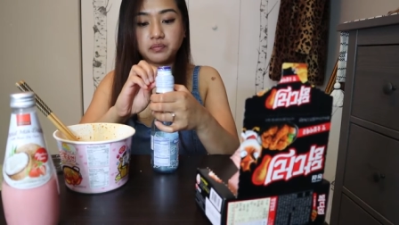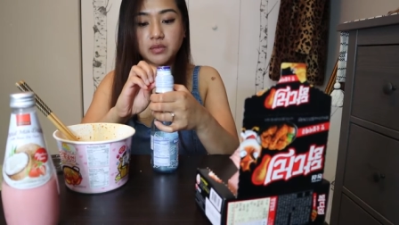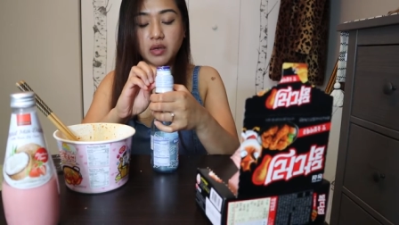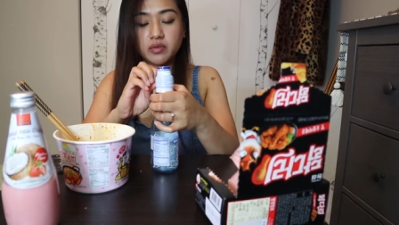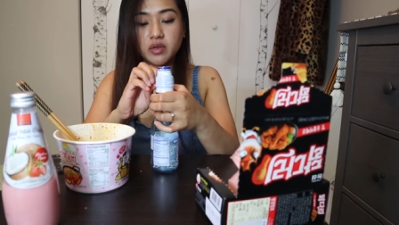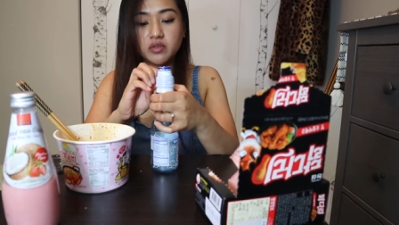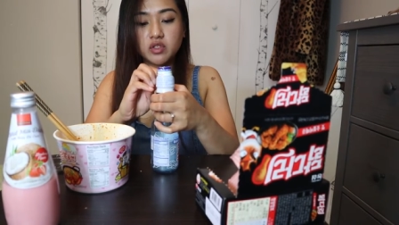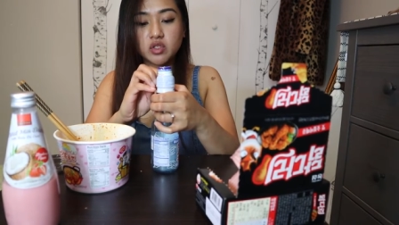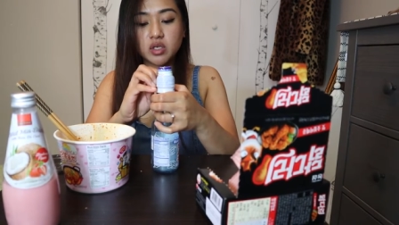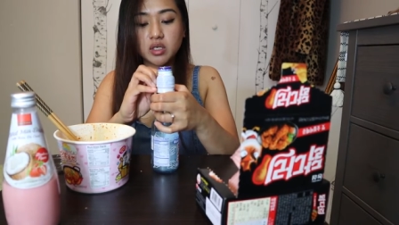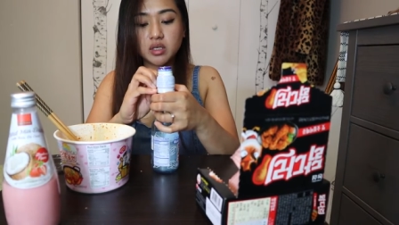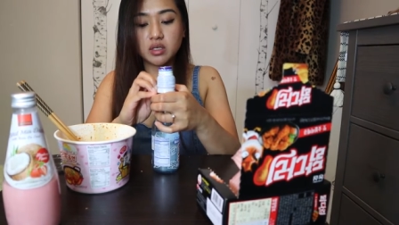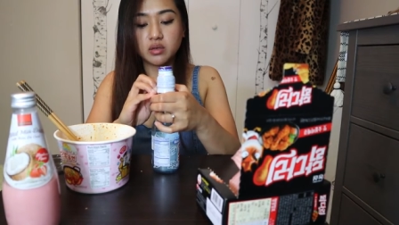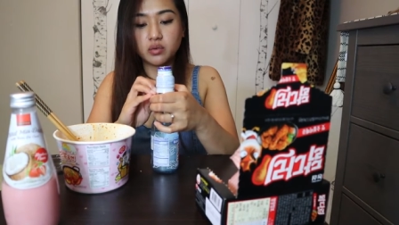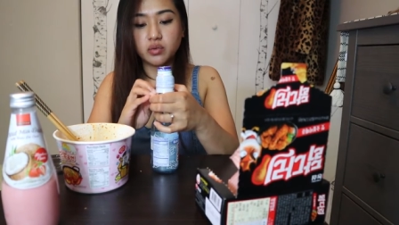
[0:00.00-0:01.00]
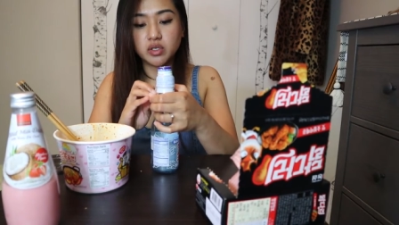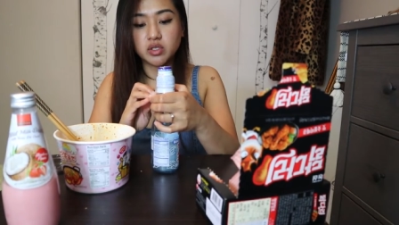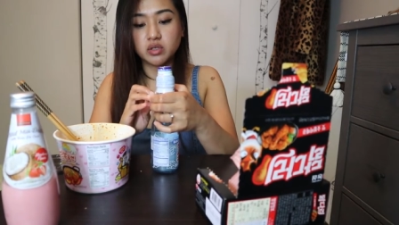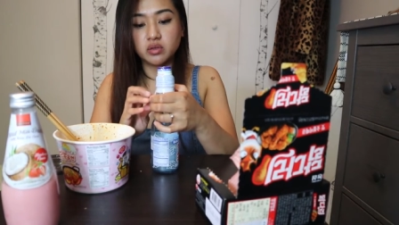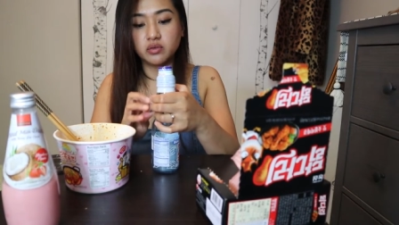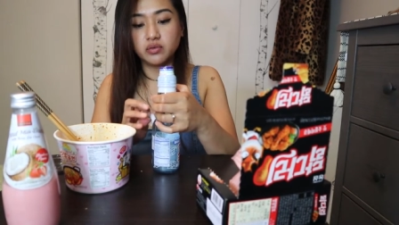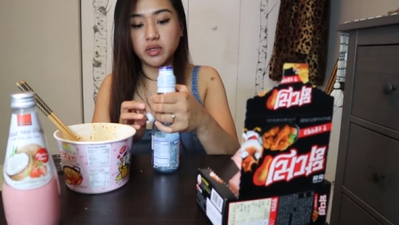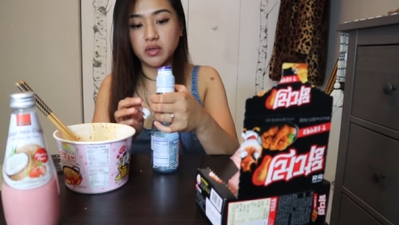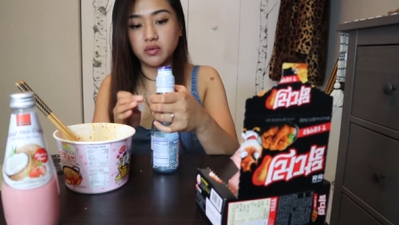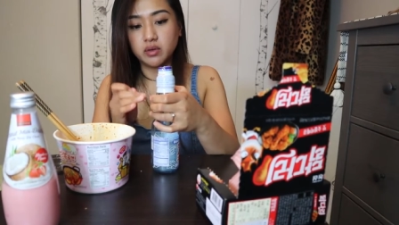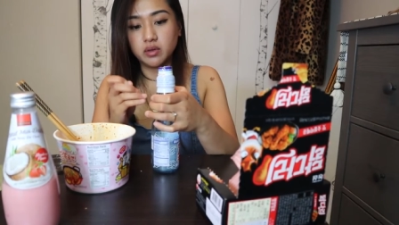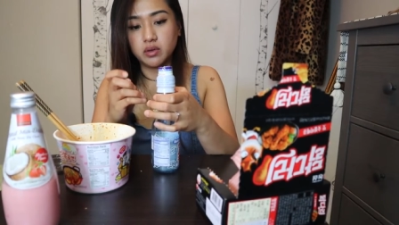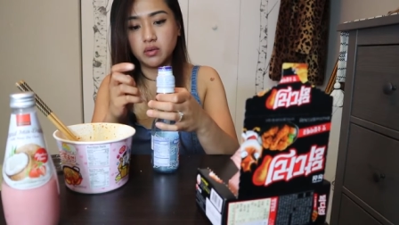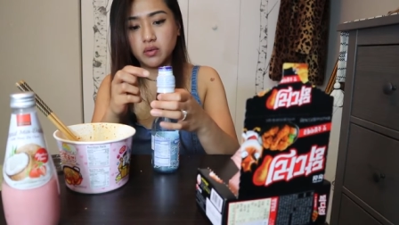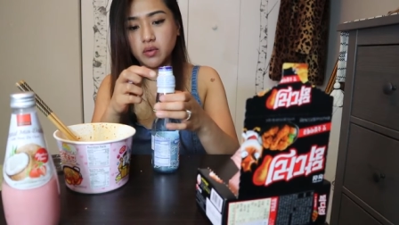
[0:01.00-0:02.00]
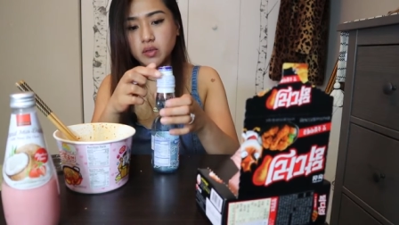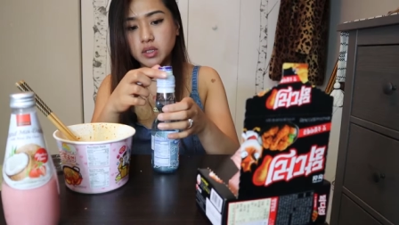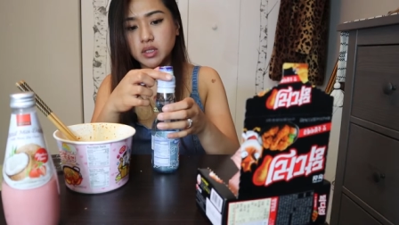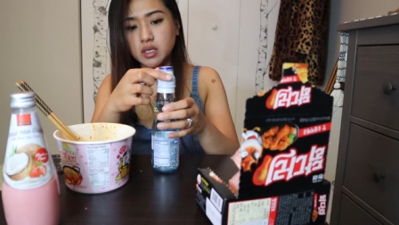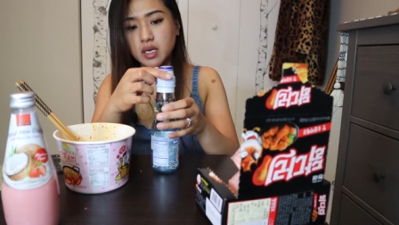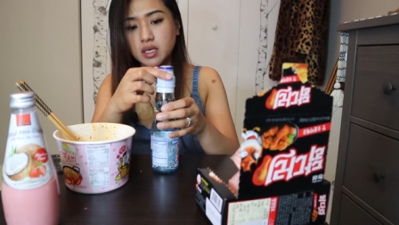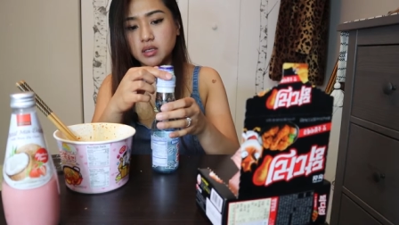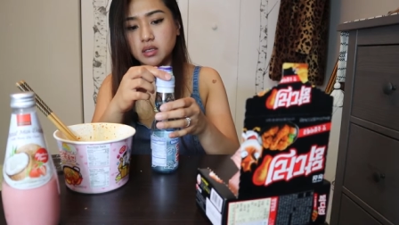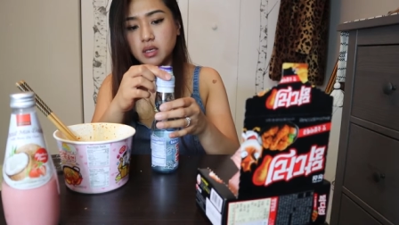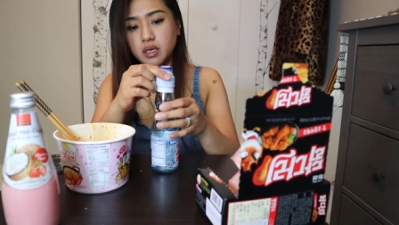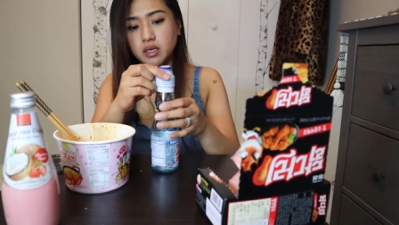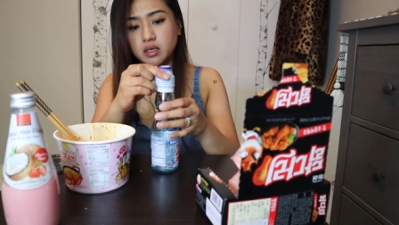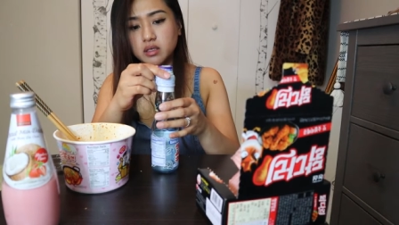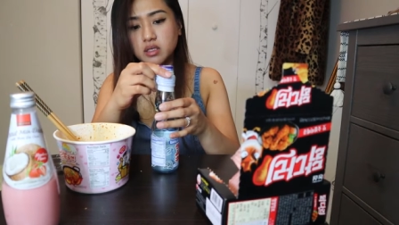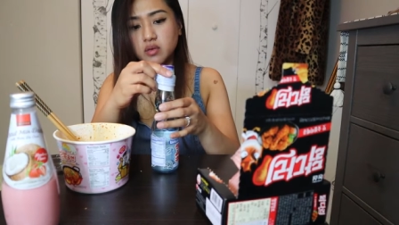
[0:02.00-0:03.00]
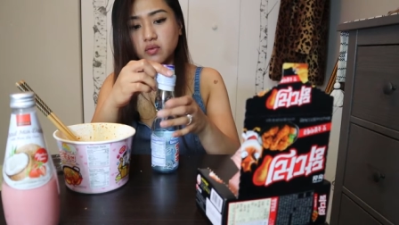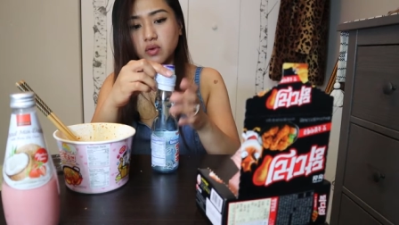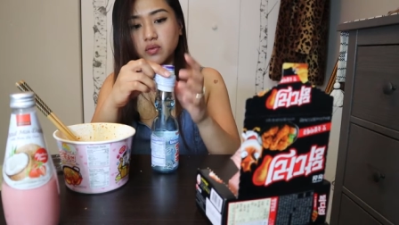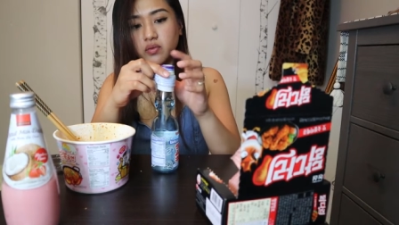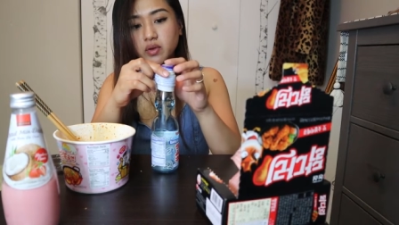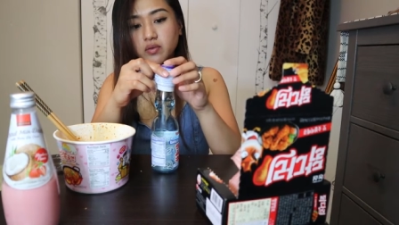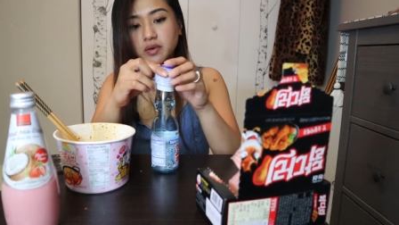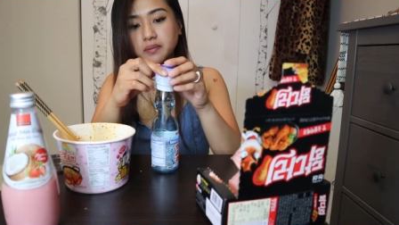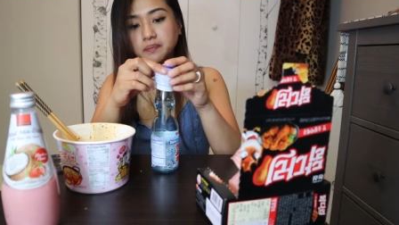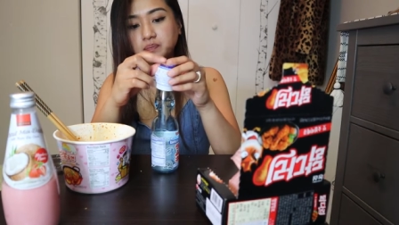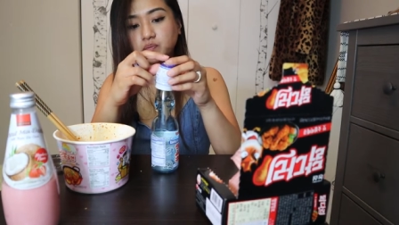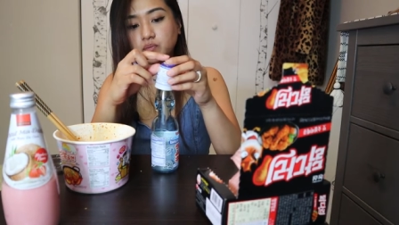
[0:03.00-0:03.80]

I've never tried the original flavor though. I've always had like a different flavor.